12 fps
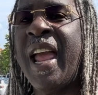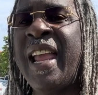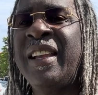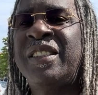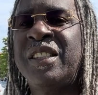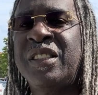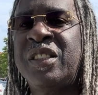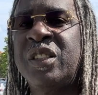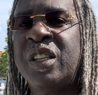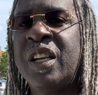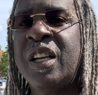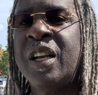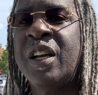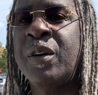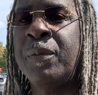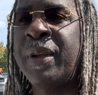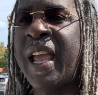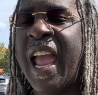anxious
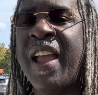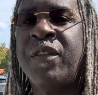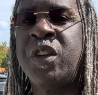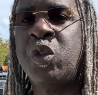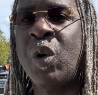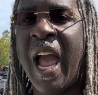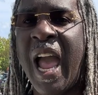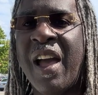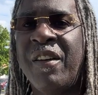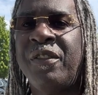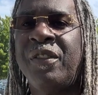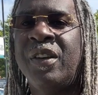behaviors you have.